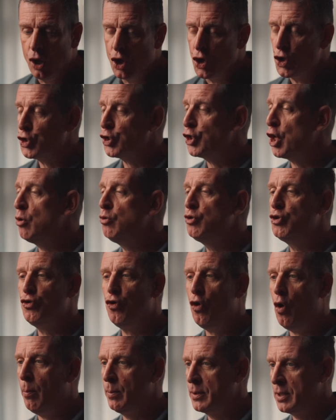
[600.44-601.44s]
so
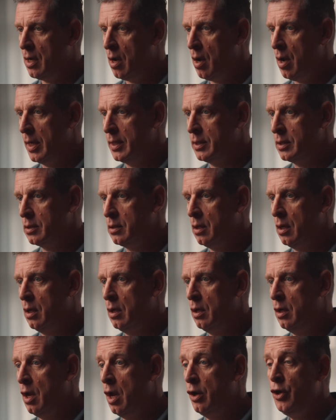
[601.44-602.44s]
traumatised,
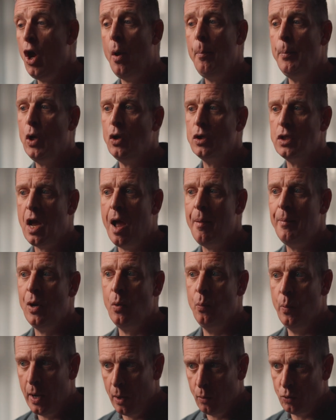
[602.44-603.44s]
and not because I'm in a
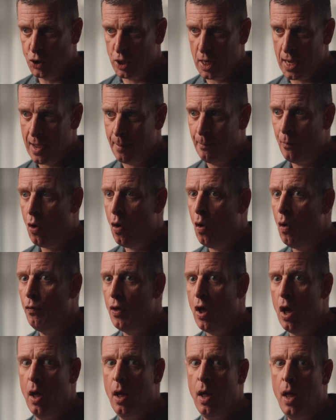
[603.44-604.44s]
wheelchair, more
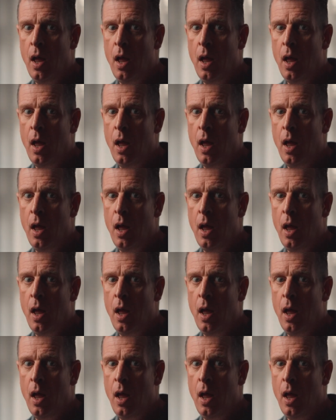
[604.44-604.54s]
that